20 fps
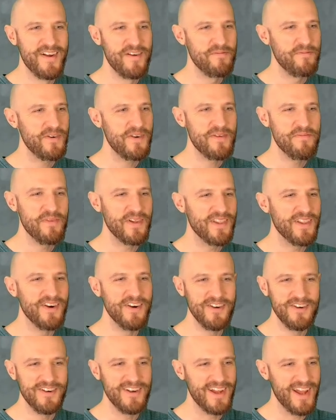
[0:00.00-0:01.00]
Very
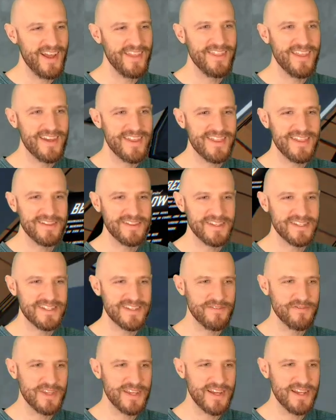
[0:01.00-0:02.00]
below, and I think there's
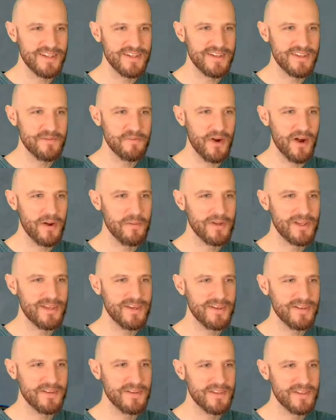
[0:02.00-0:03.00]
something under the barbecue.